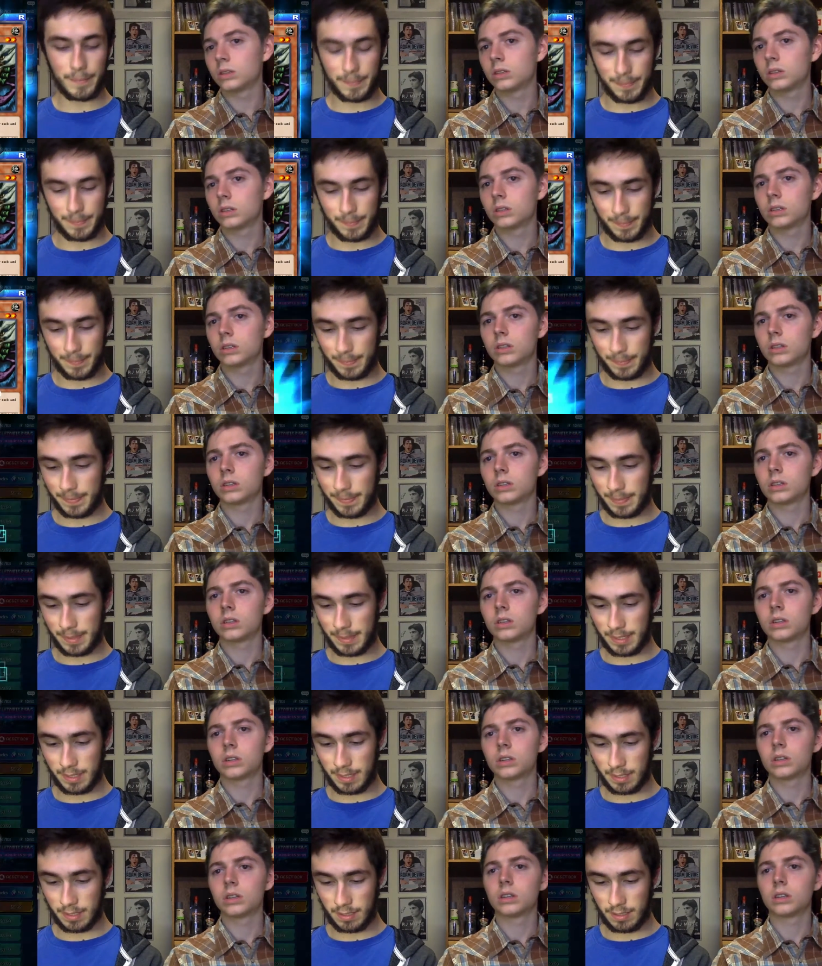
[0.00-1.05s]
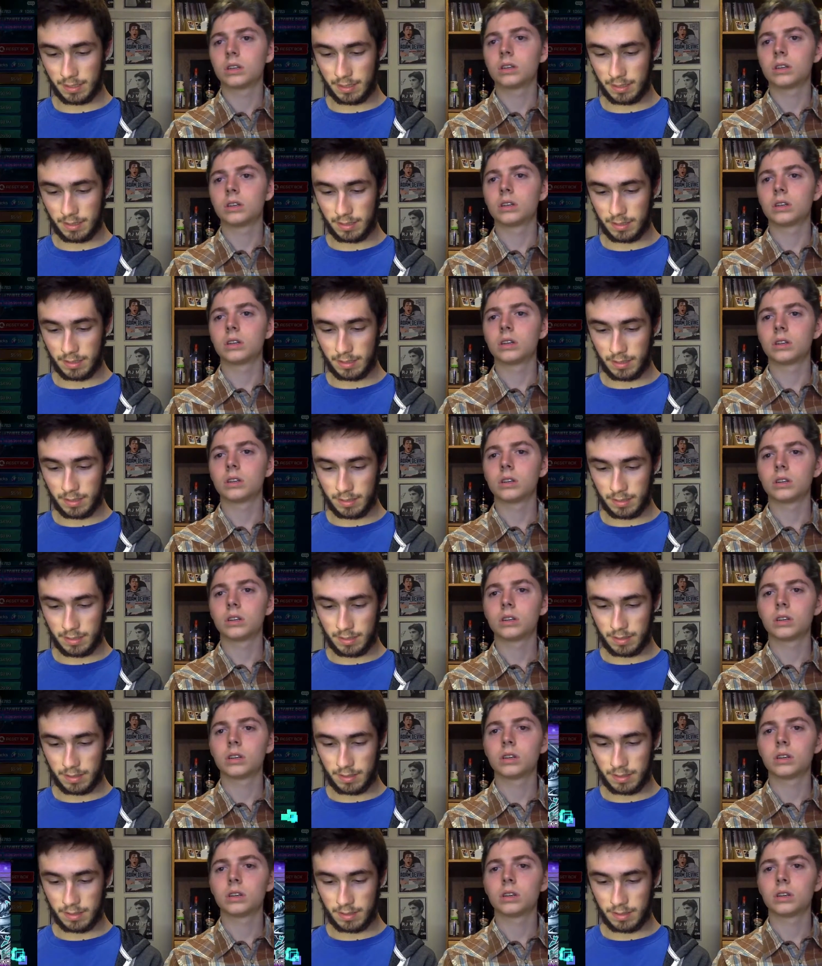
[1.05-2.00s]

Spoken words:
[no speech]